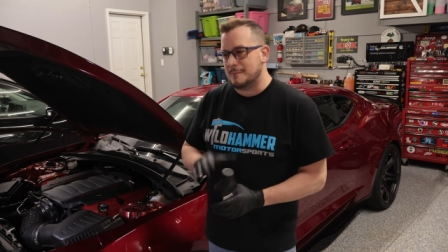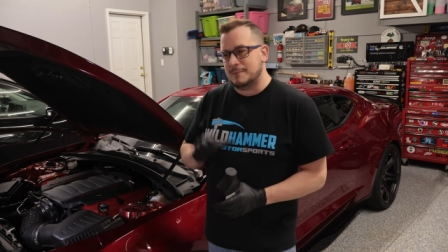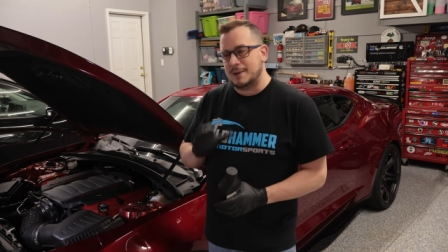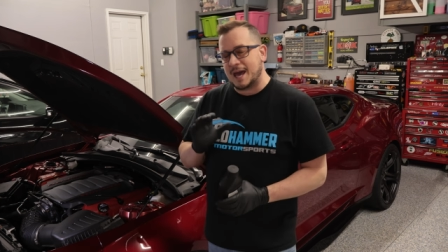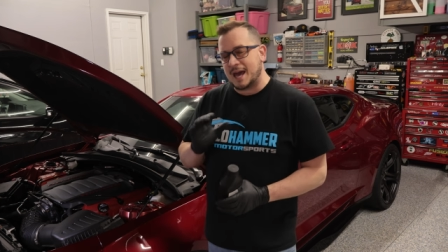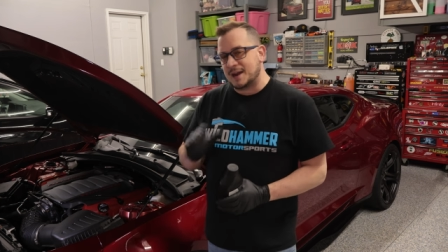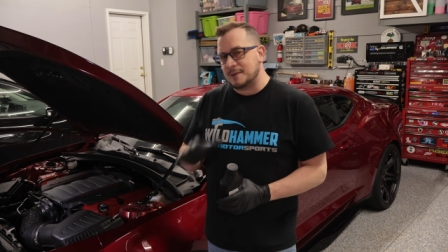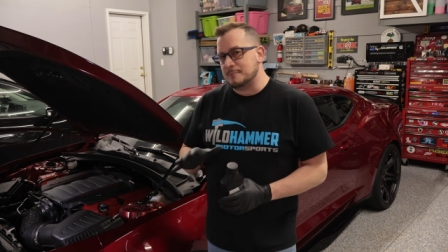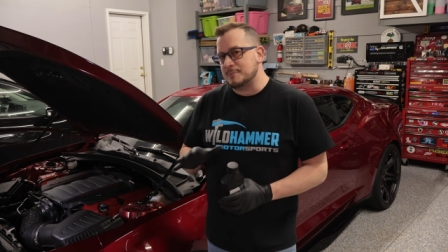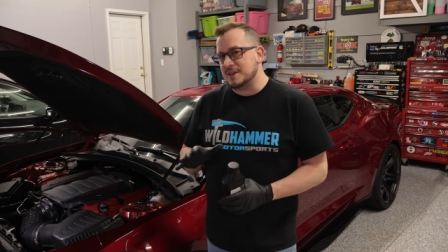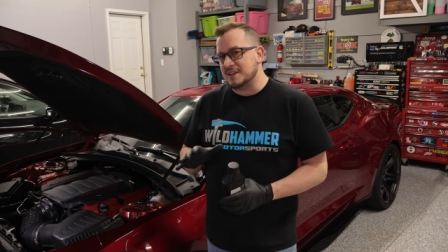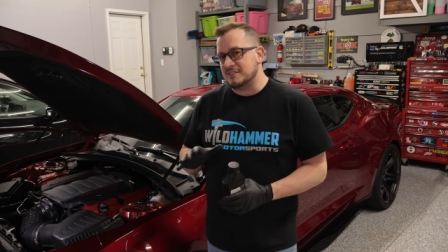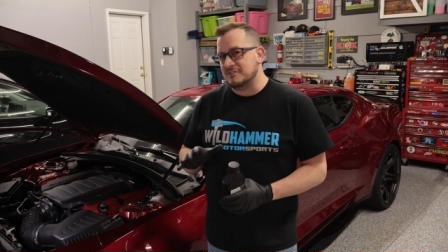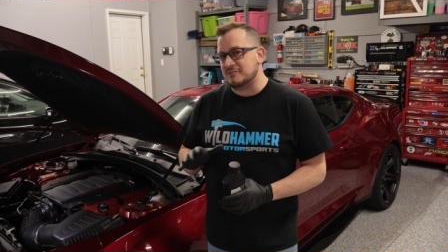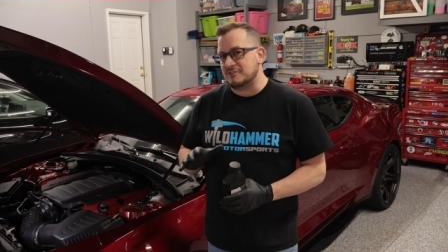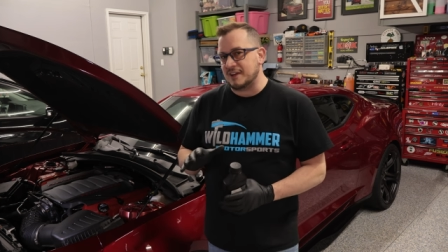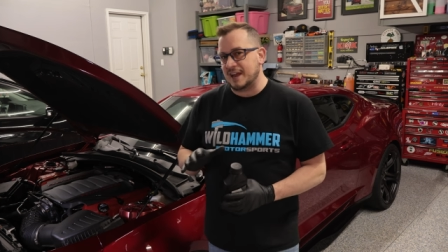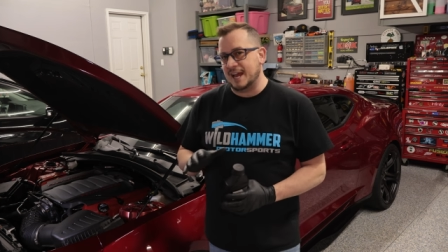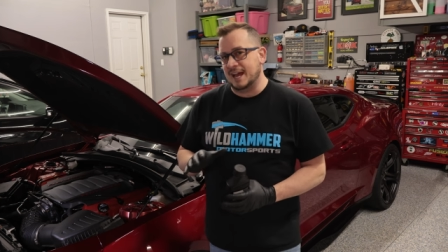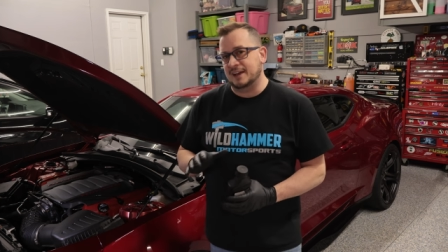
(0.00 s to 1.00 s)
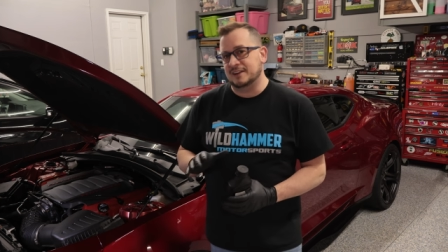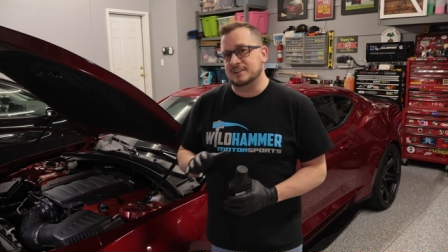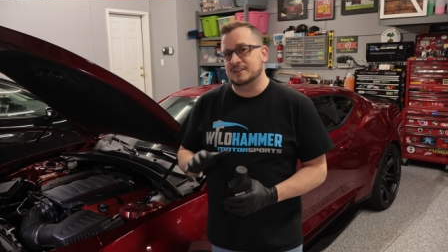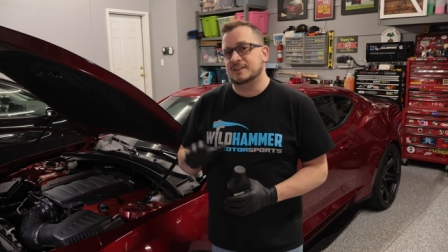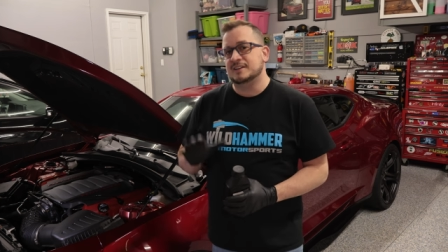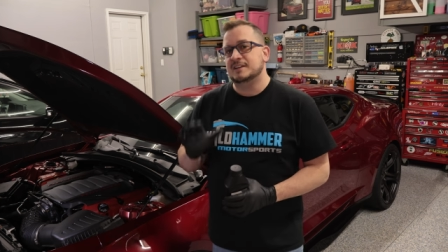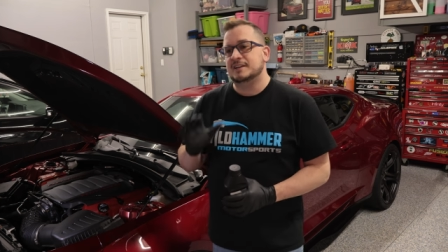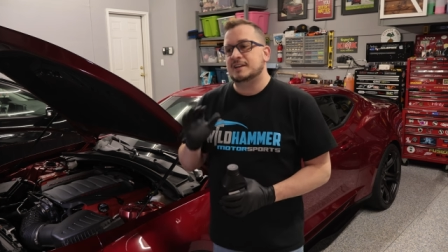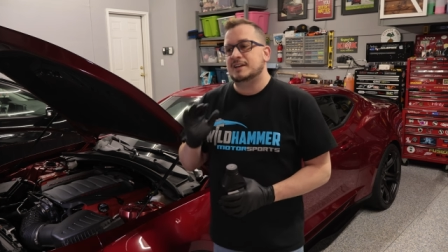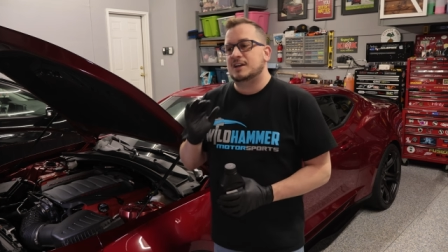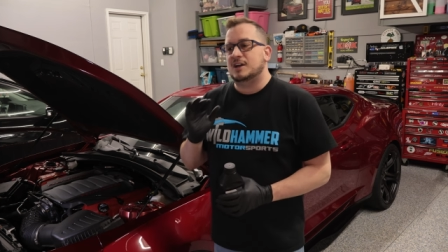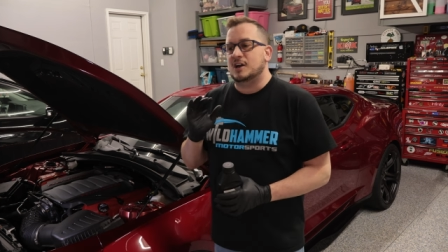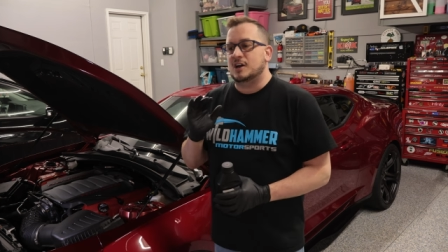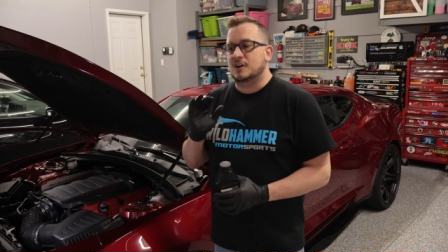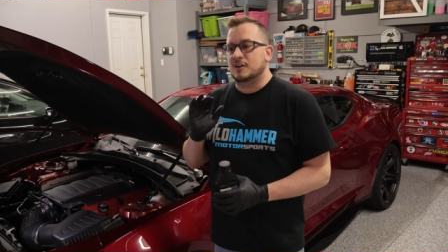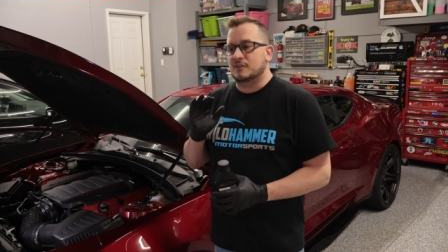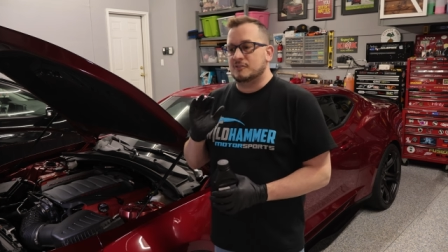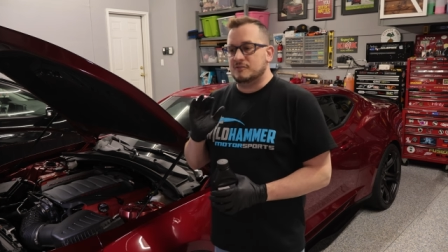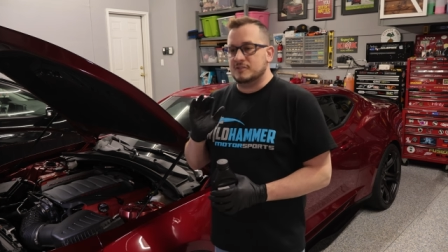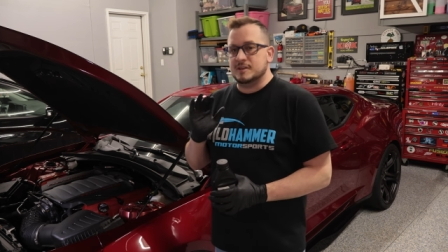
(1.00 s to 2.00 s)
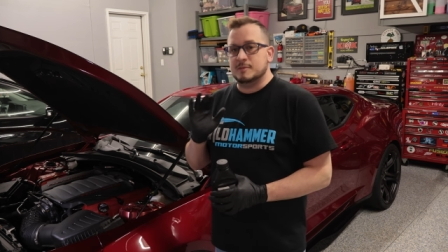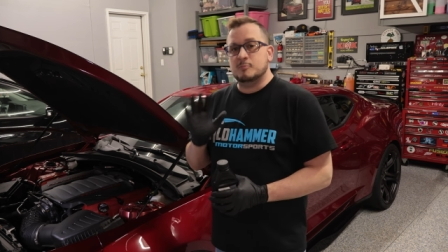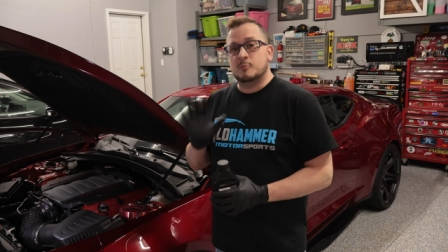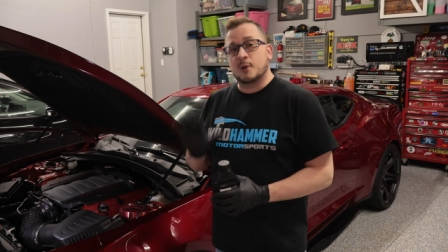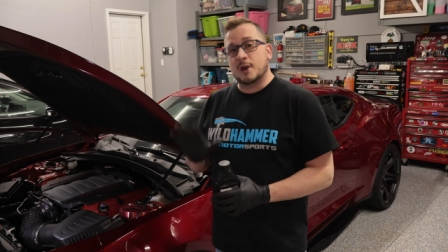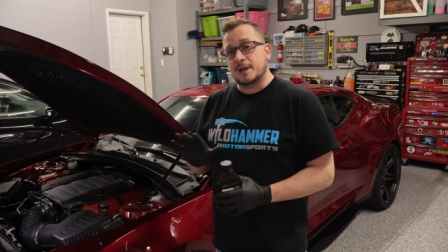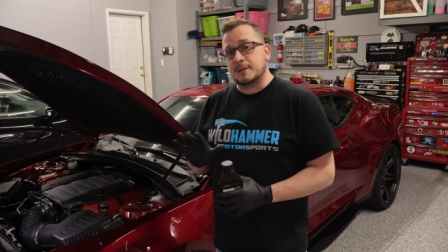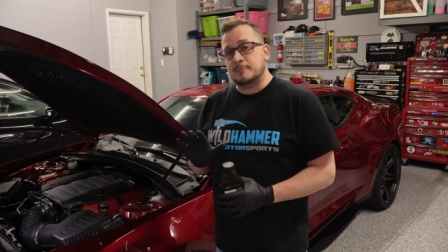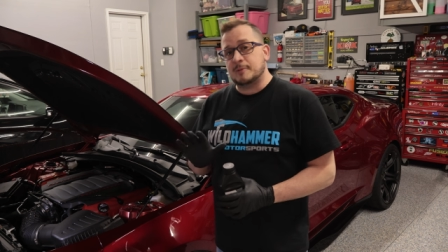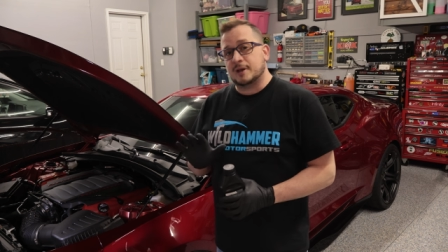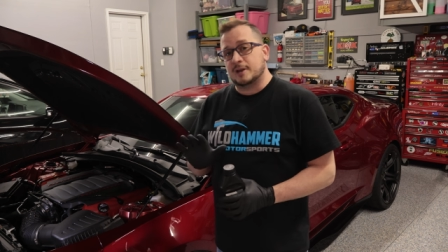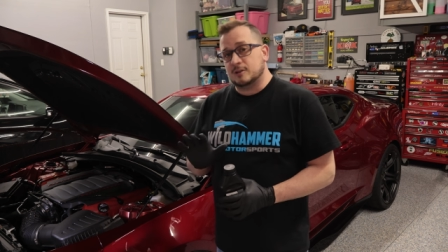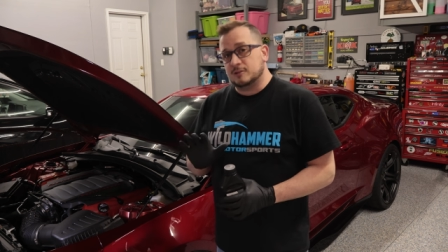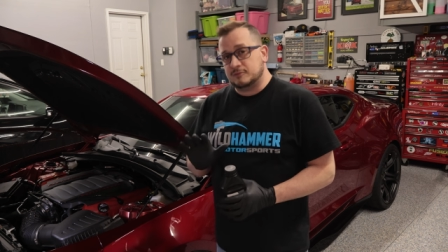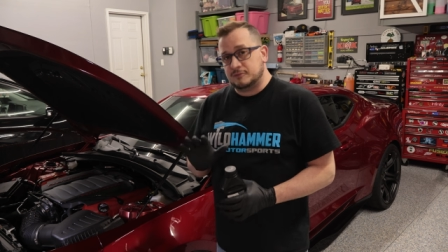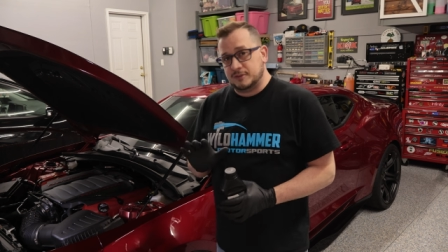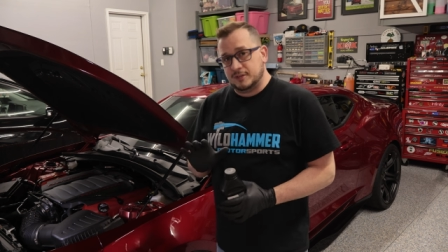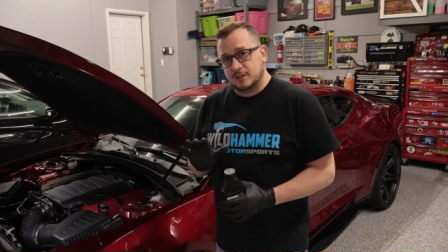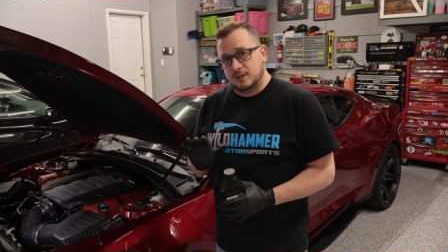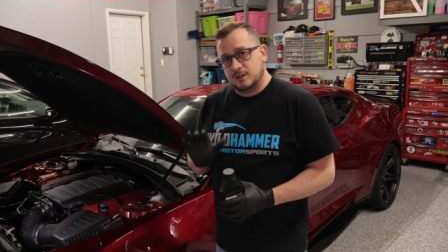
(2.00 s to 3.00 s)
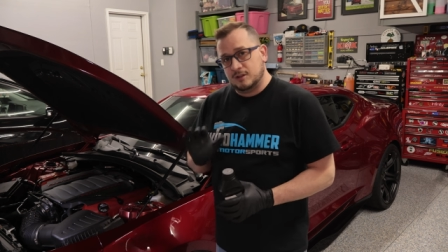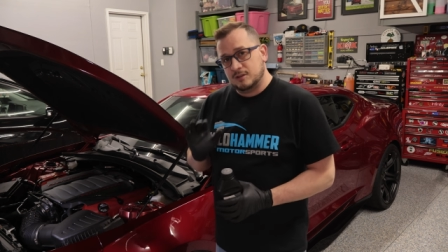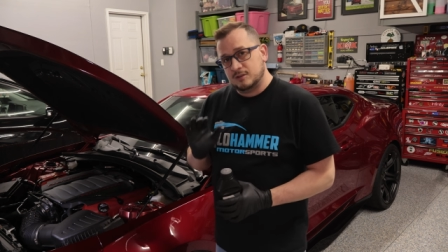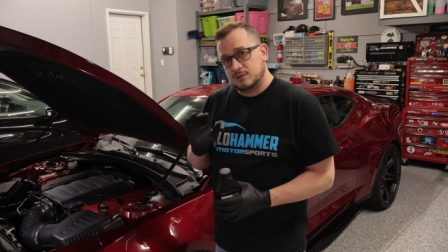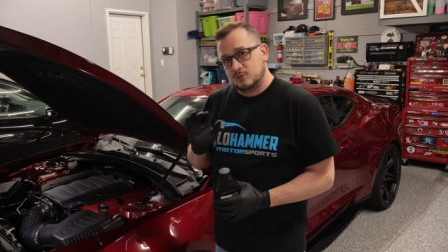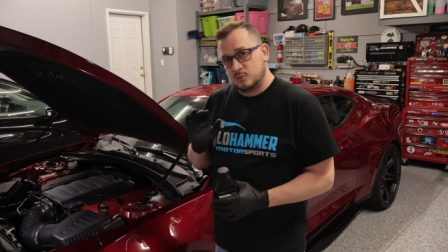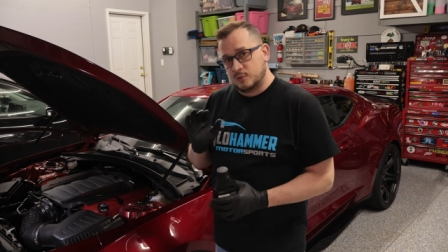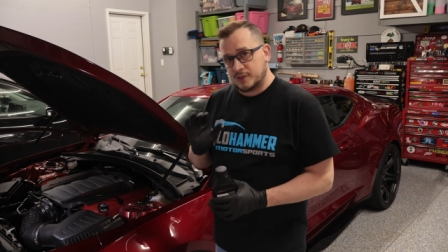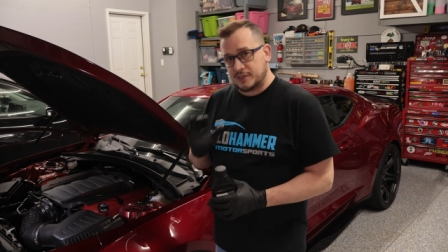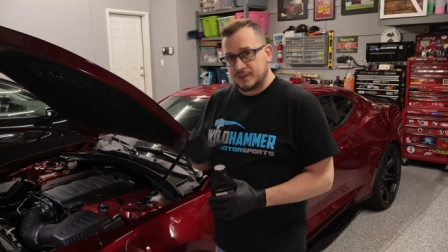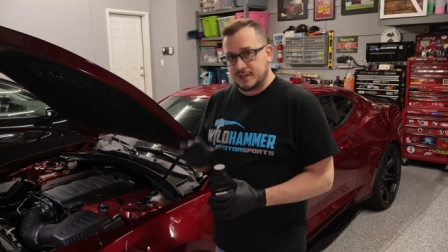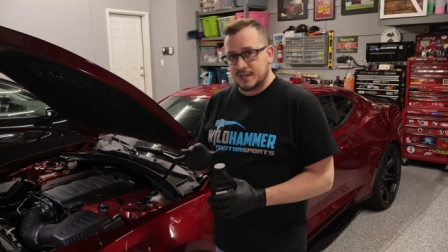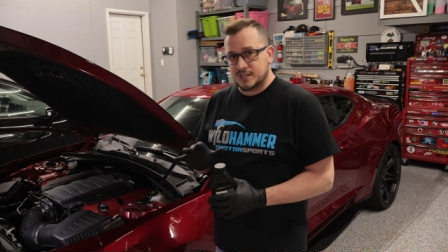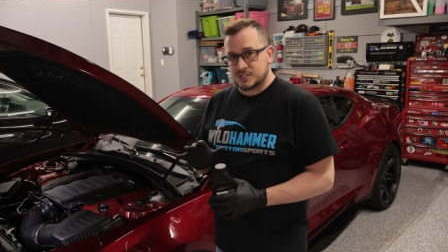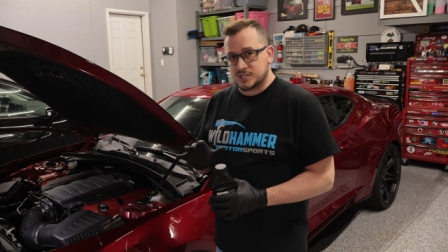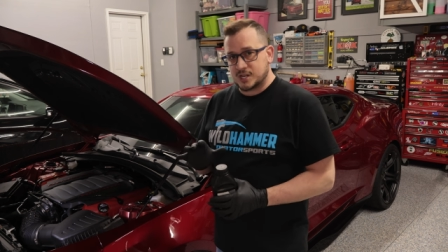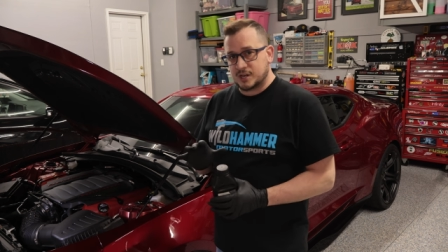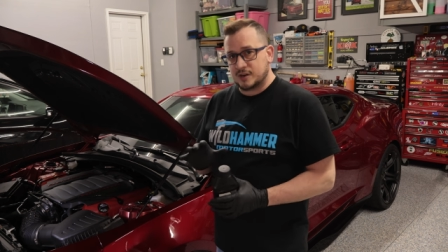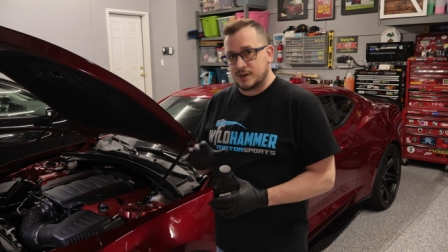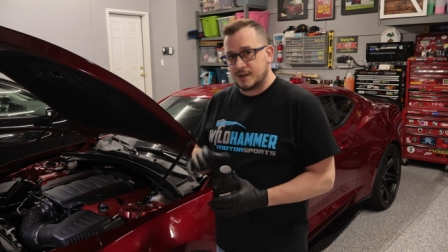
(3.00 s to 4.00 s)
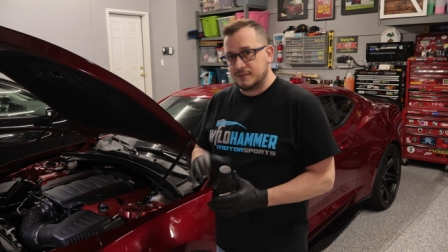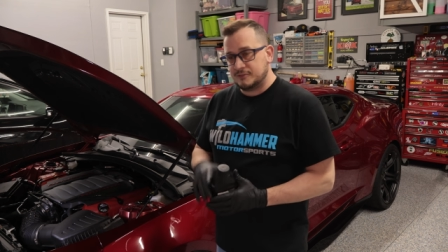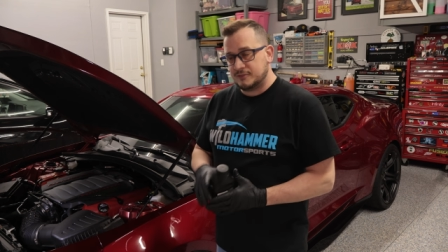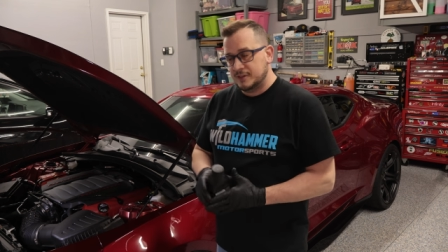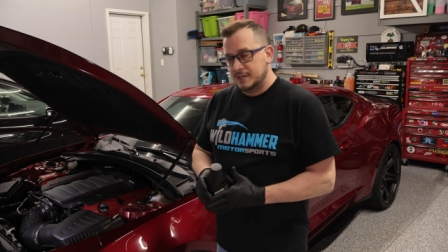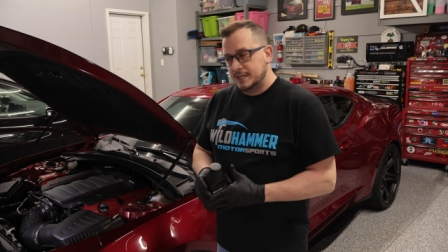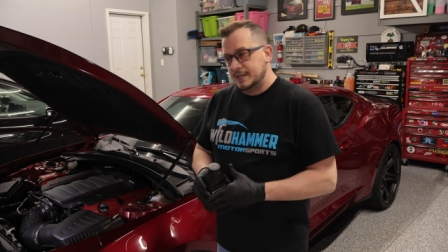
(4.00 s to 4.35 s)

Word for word: I'm not a big fan of the brake pedal feel with the SRF.